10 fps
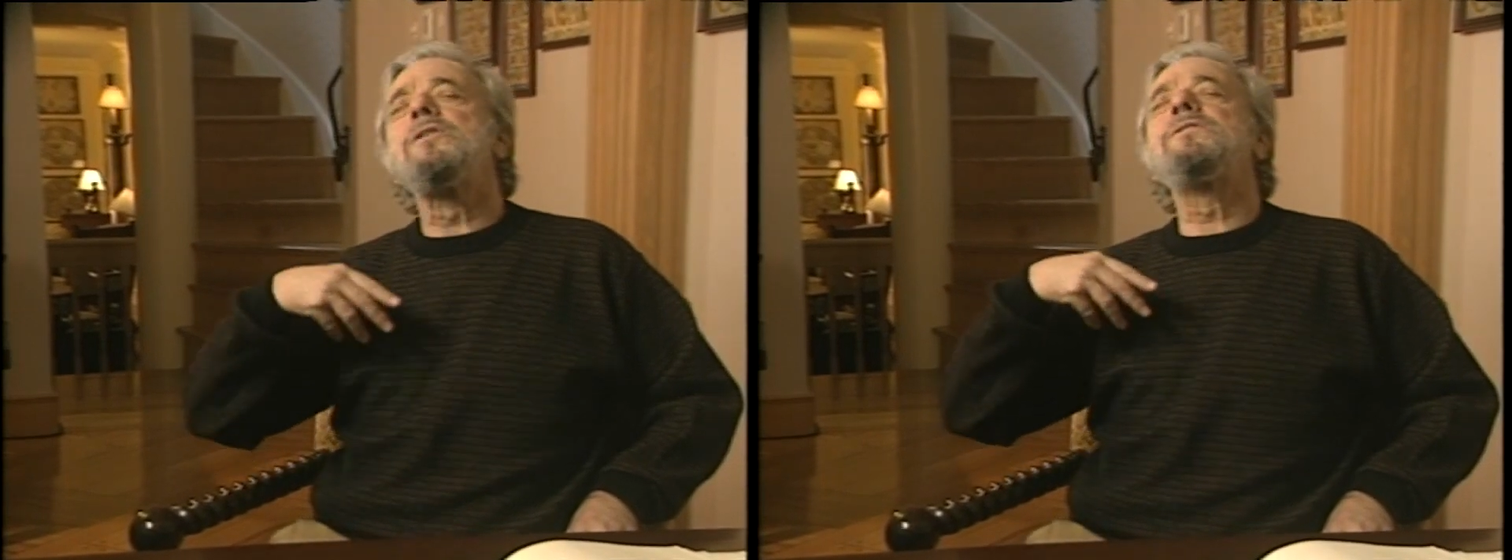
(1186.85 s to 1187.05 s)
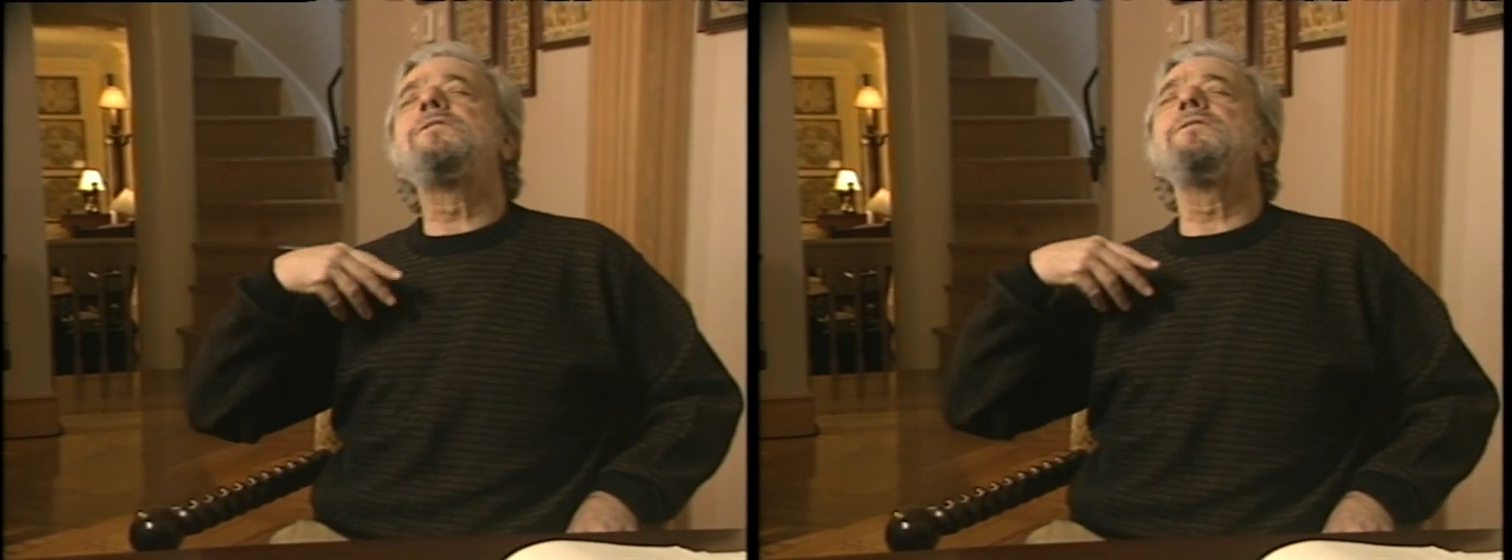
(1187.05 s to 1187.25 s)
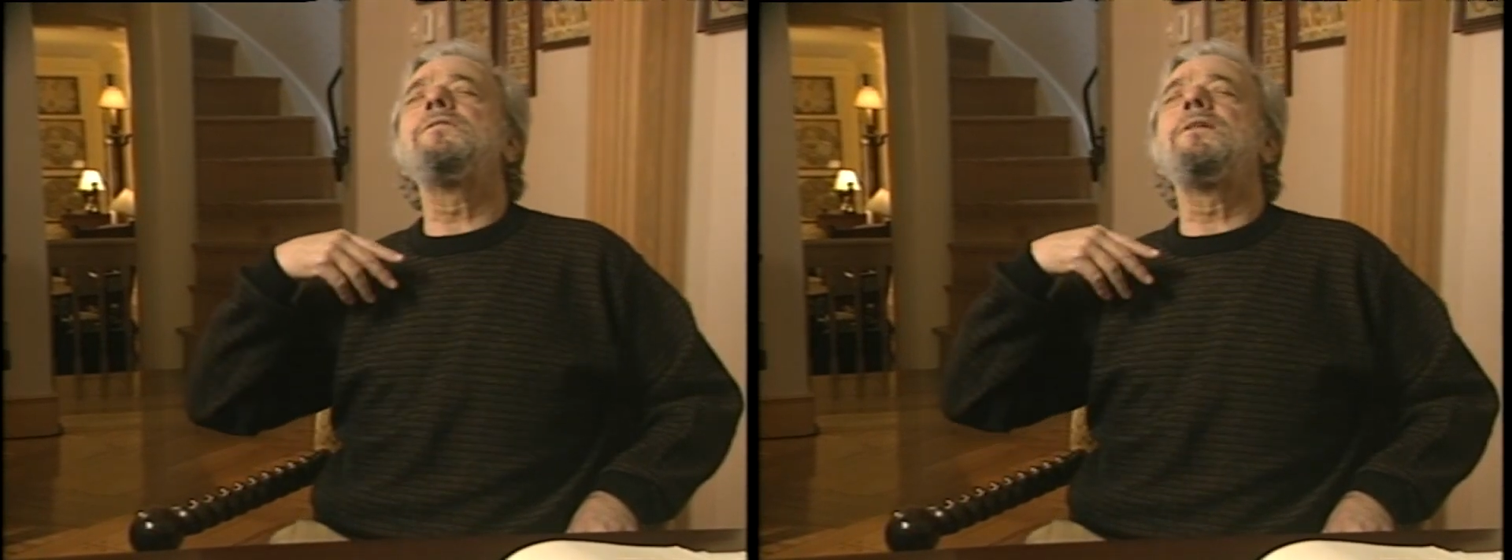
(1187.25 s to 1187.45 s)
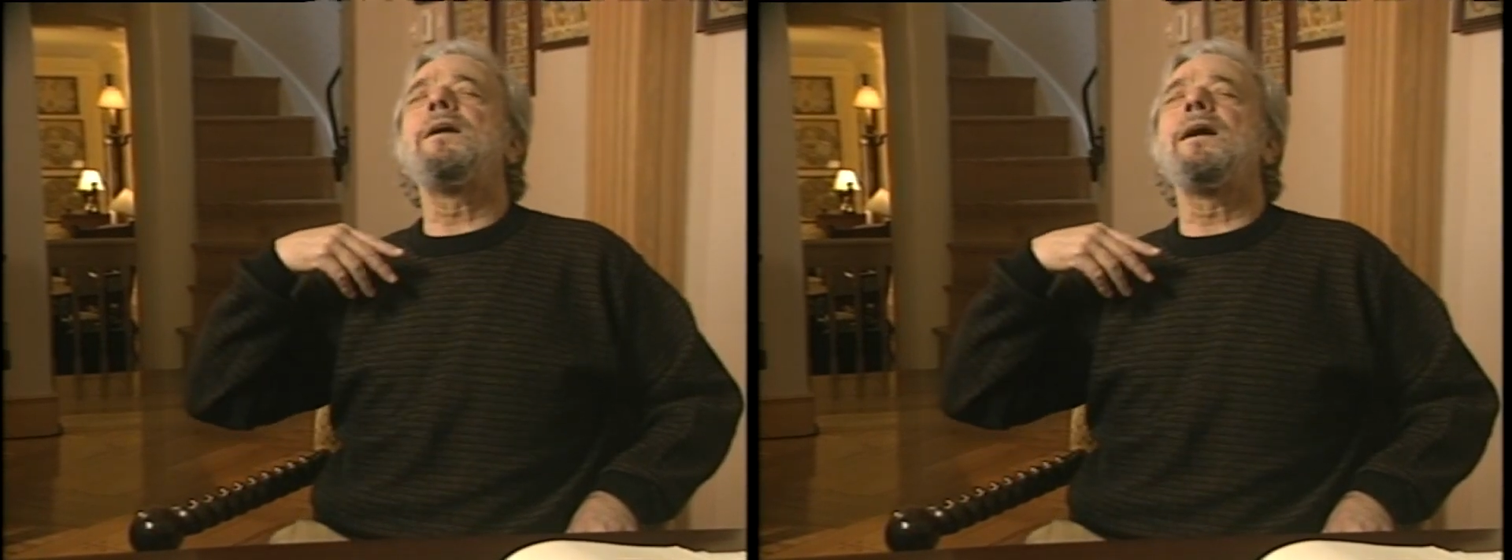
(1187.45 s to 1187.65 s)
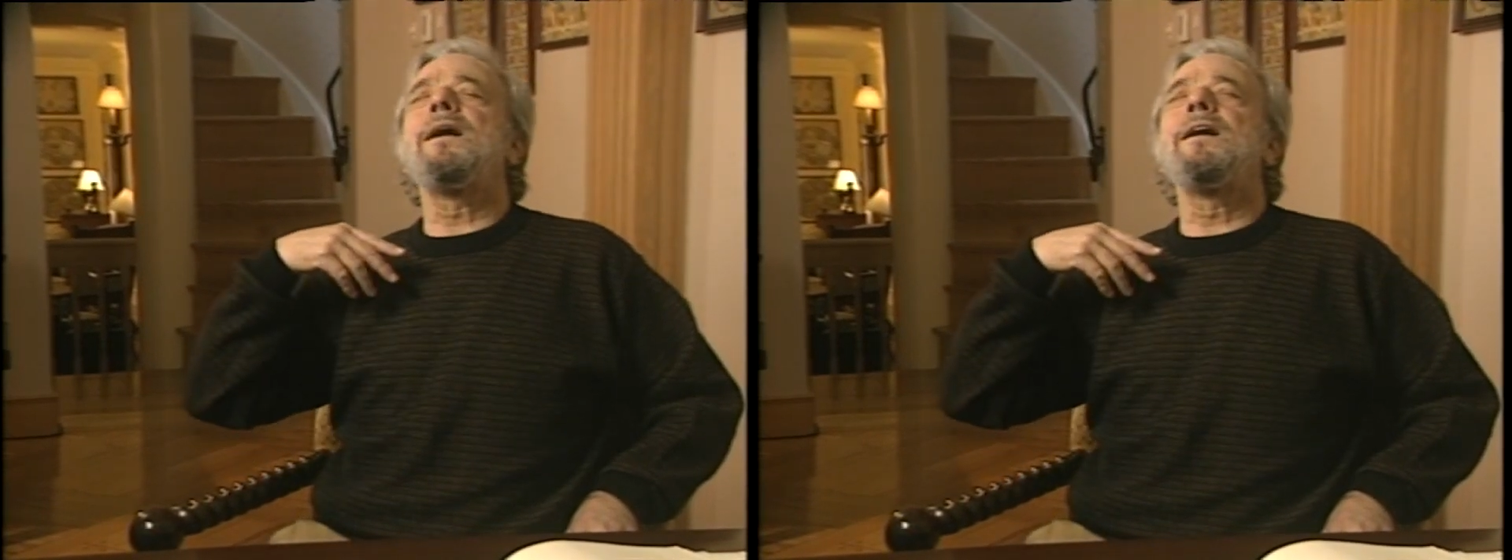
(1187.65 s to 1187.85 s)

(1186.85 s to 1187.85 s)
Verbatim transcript: to